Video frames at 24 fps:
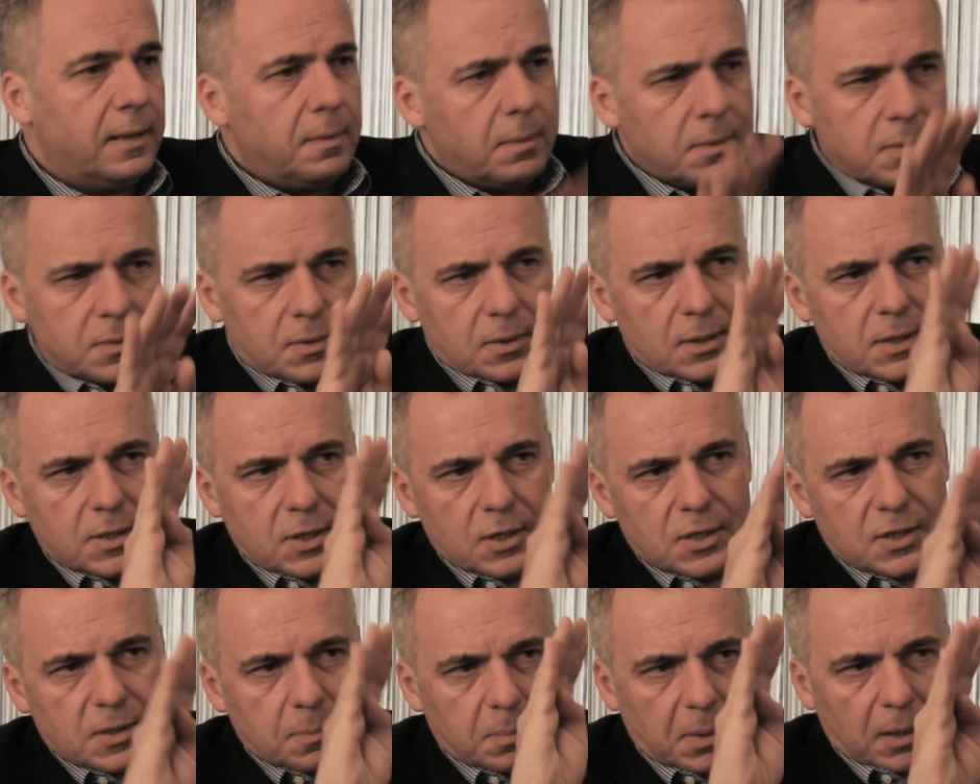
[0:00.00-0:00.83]
It
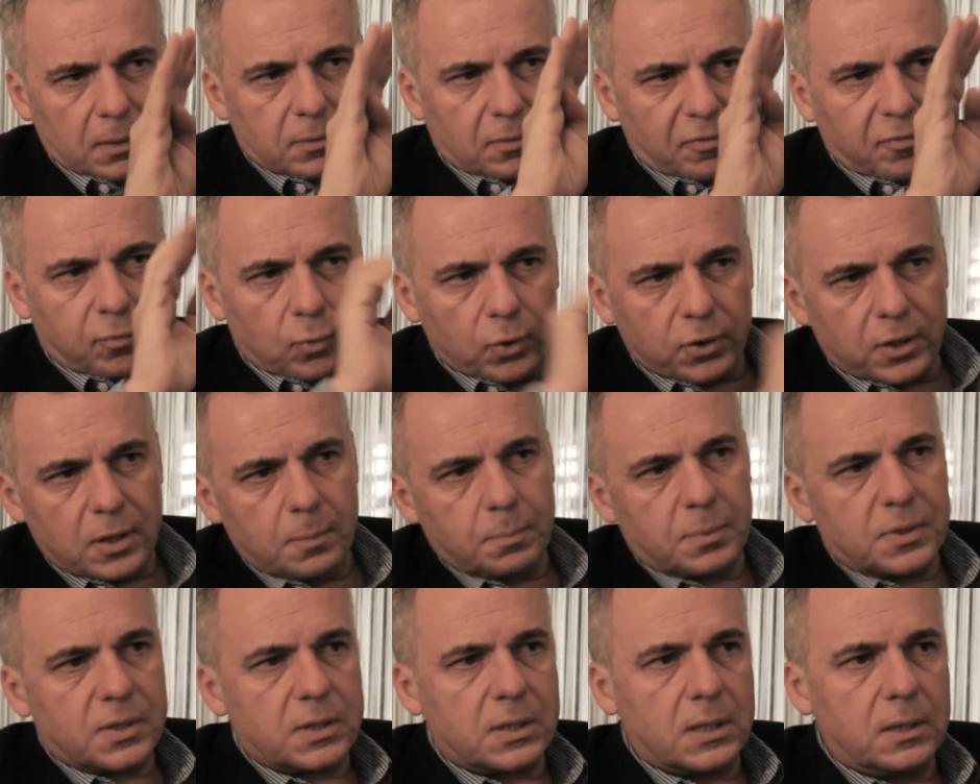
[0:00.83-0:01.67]
is about the
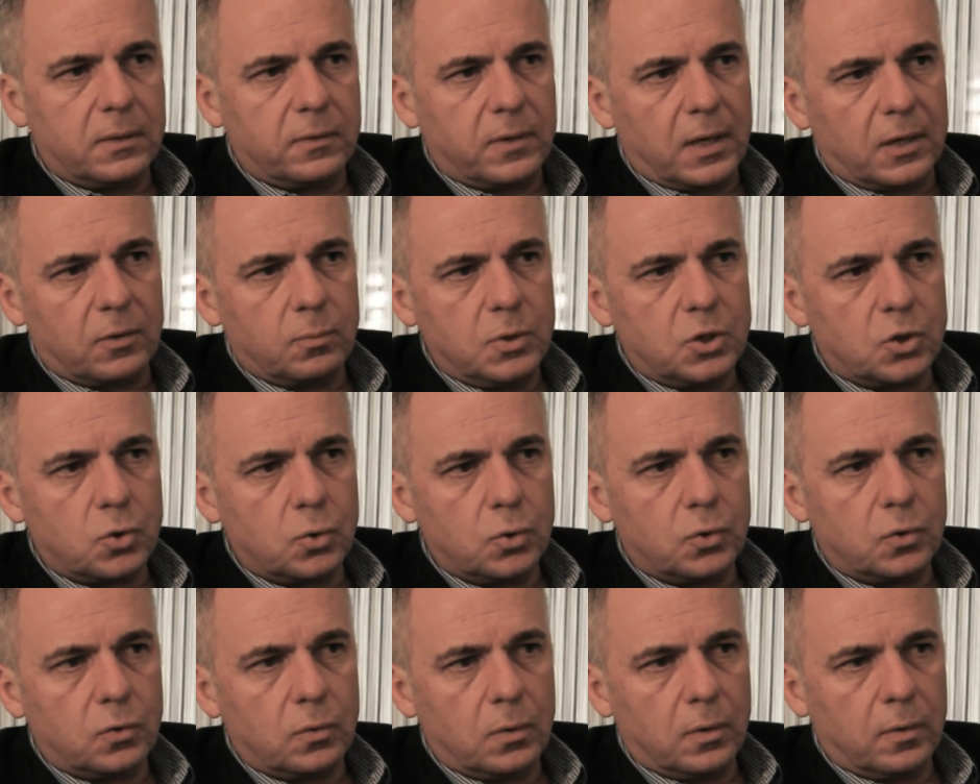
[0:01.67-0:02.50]
40% that we
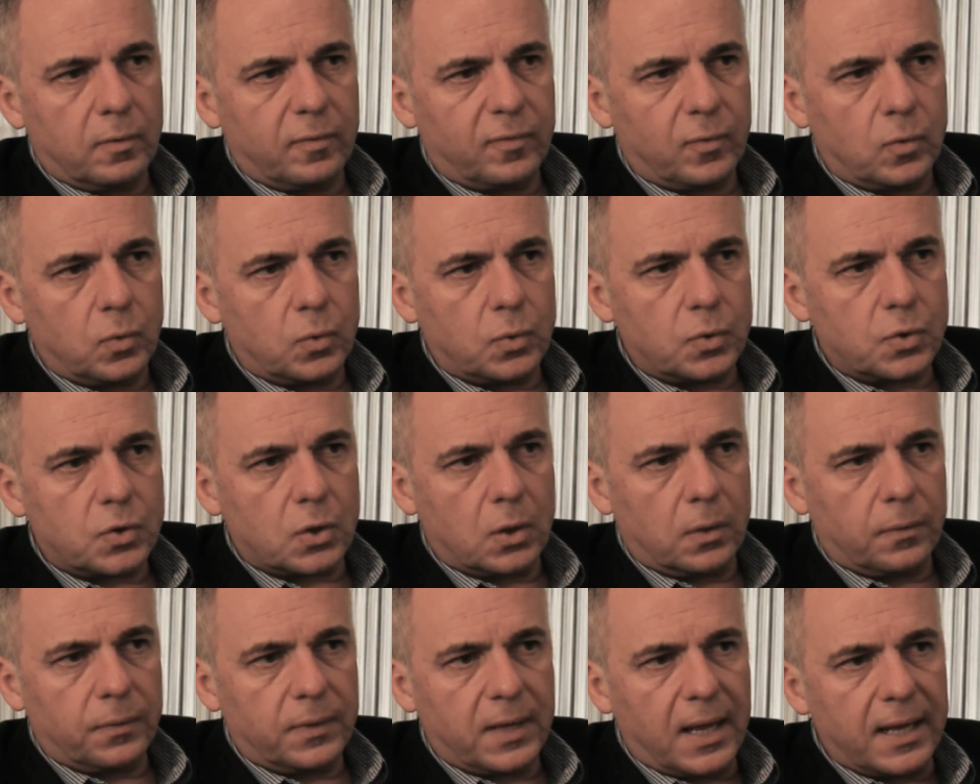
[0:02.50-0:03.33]
should focus on.